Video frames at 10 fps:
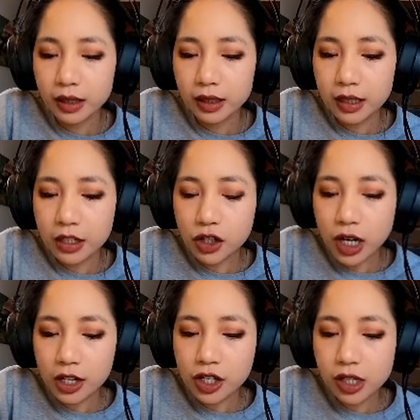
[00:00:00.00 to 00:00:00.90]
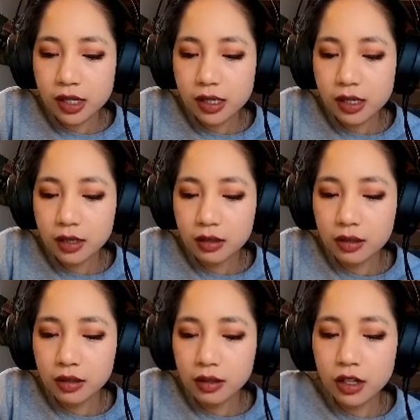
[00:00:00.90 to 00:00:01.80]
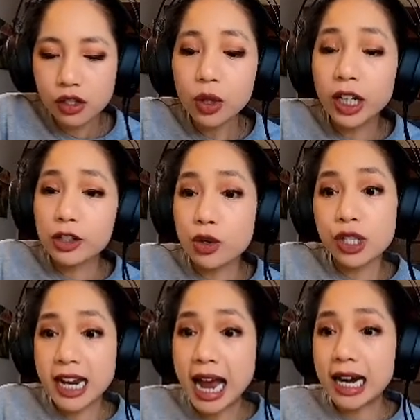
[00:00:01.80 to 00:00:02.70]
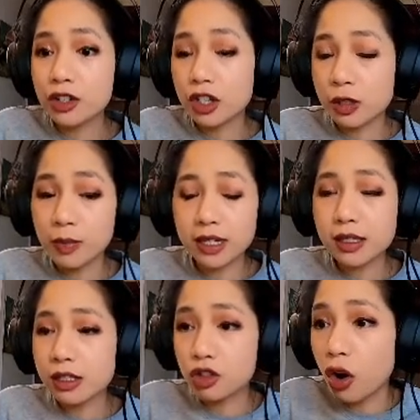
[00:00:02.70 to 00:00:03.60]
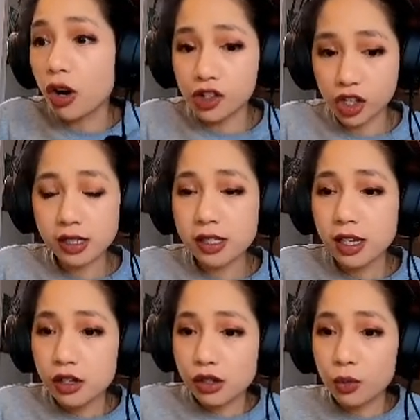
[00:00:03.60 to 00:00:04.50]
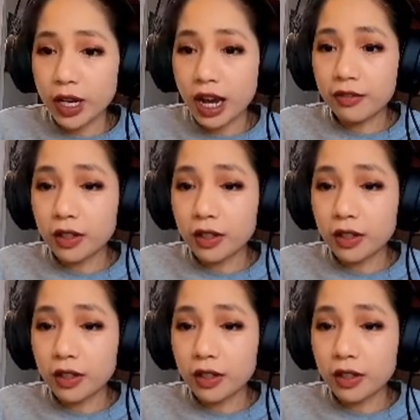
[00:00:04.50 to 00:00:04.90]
interactions. So electrostatic just means charges. So we have,